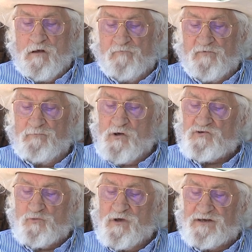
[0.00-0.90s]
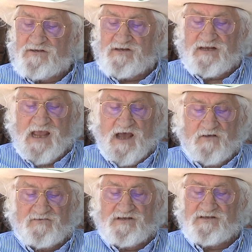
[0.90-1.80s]
From most witness
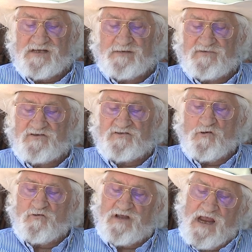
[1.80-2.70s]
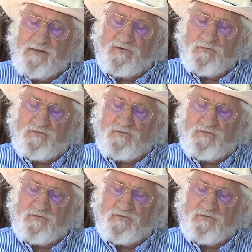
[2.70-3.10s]
accounts, it seems as though Gabriel